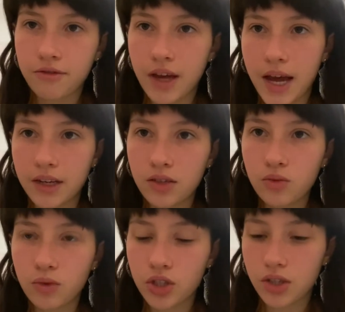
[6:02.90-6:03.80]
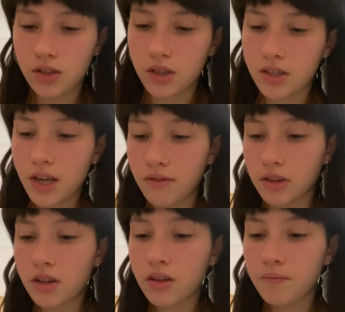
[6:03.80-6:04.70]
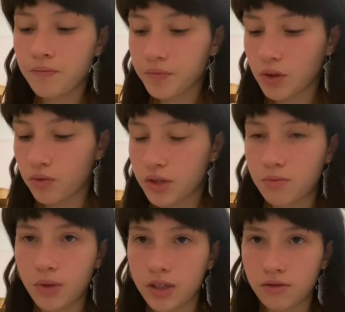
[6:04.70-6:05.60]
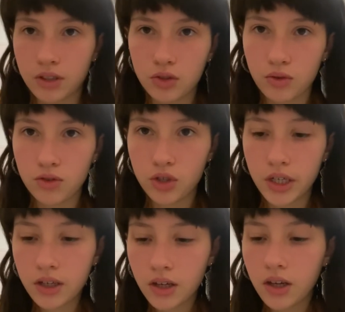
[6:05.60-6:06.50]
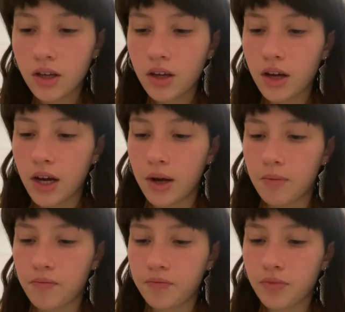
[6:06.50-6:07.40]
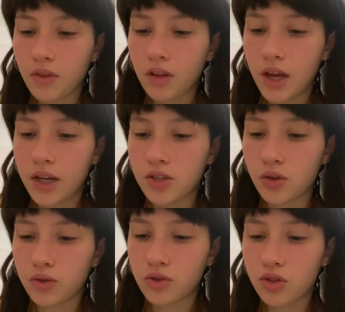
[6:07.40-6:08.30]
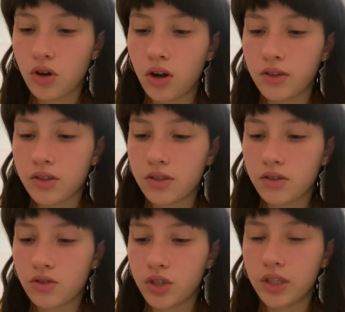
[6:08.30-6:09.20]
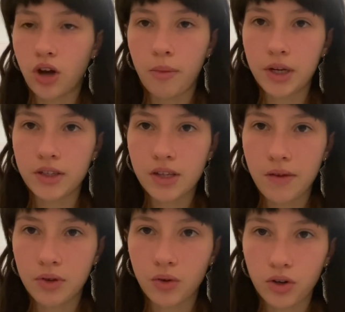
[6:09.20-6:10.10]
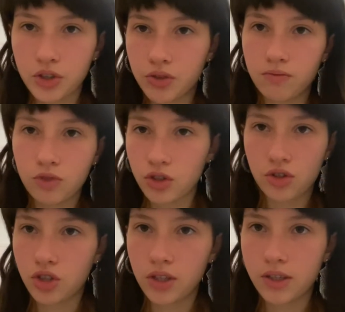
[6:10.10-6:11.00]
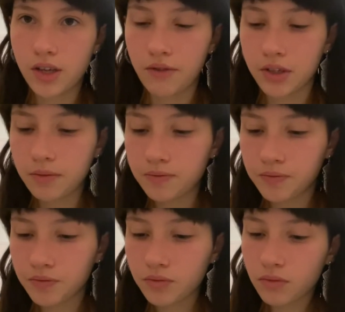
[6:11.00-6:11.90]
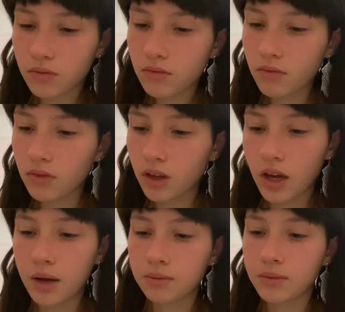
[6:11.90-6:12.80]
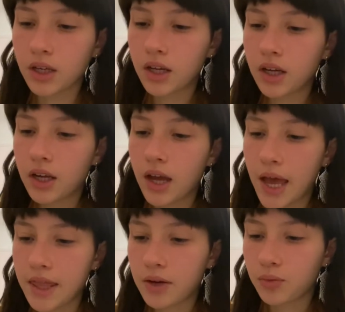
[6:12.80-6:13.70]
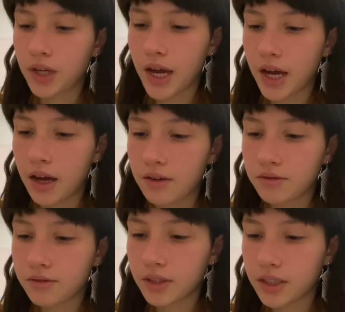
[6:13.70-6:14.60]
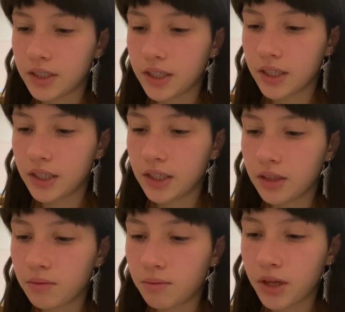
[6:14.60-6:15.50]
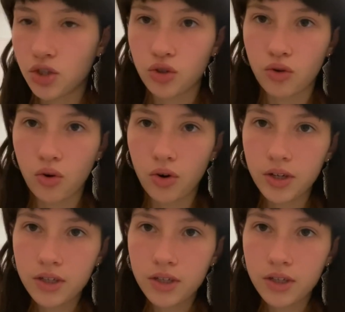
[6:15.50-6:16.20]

added, which is the 7th, respectively to the G. And so you just call this G dominant 7 or just G7. And then we have an E major chord,